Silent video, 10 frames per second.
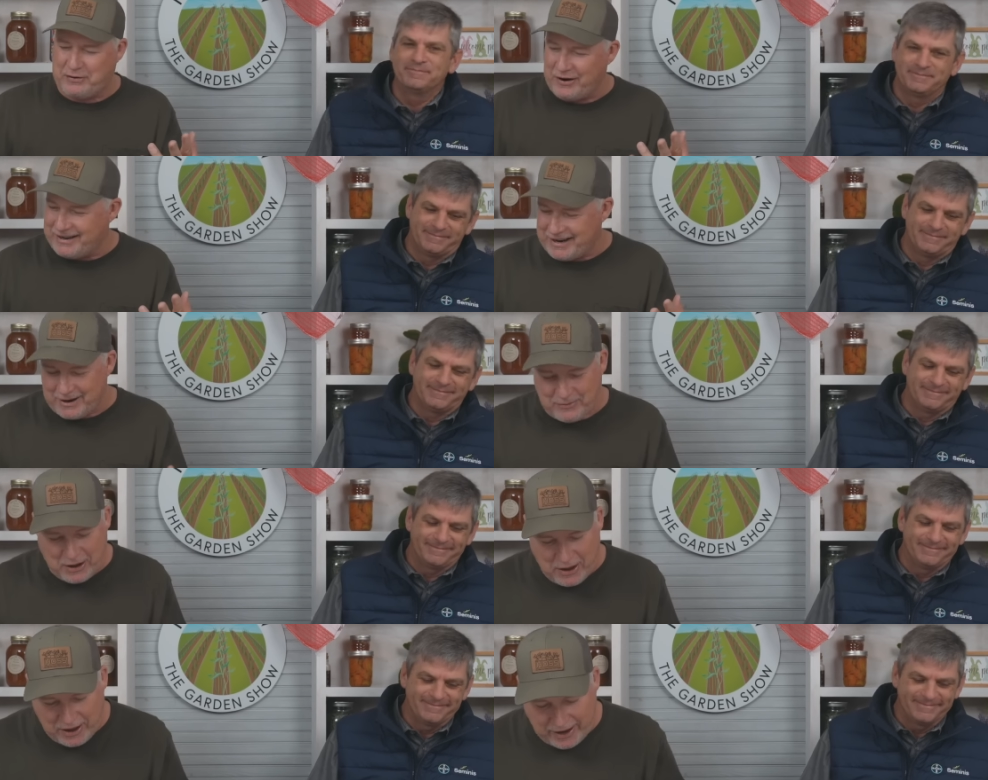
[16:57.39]
Speaker 1: great name,
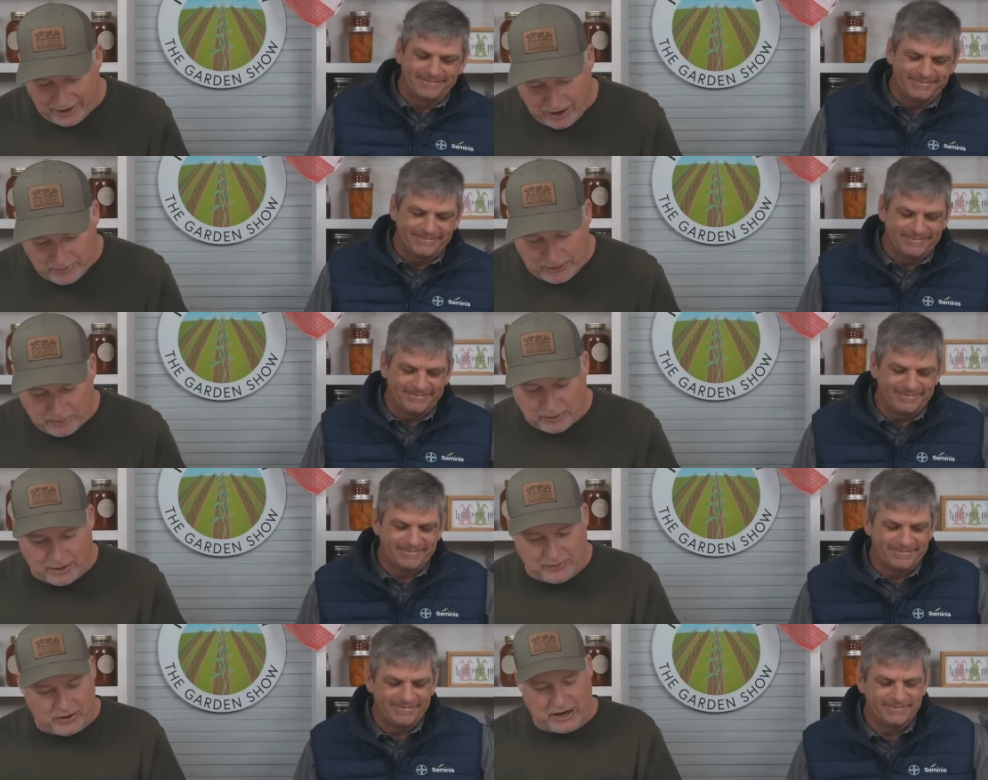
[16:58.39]
and a lot of people
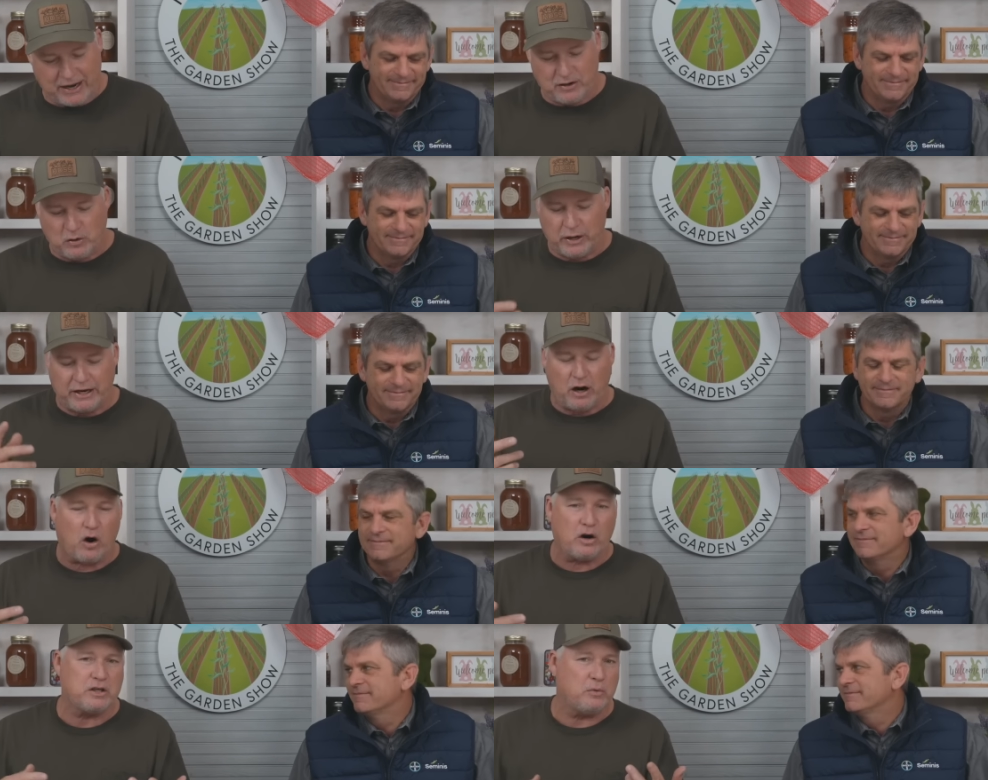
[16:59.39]
love their candy corn. And
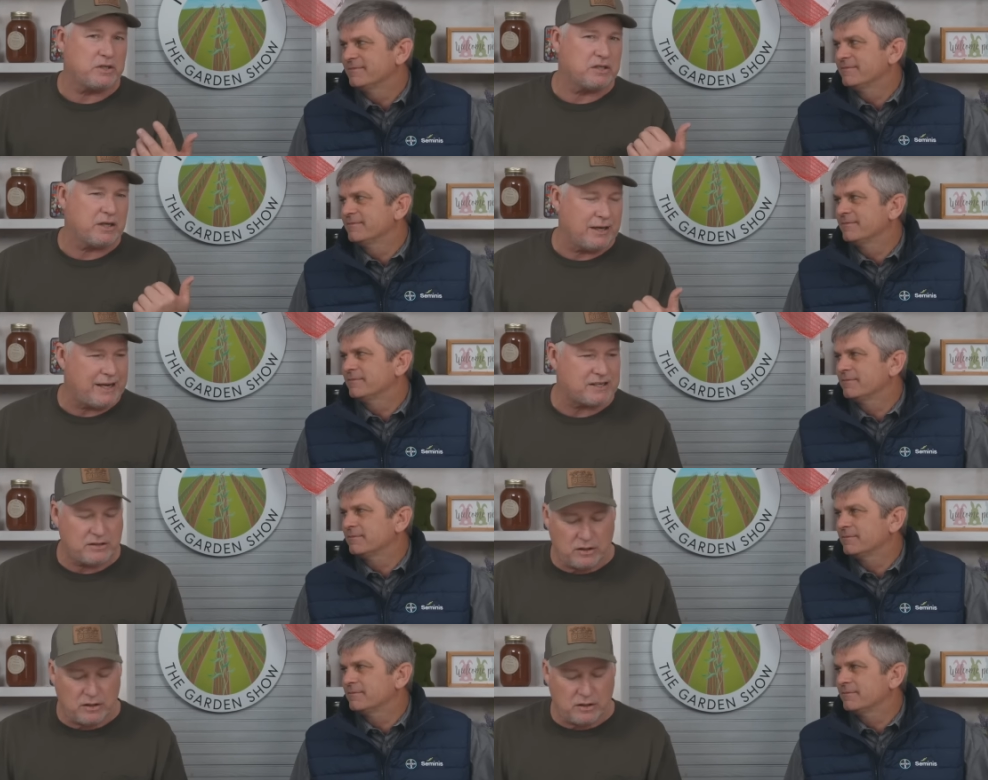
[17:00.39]
argent, which is a less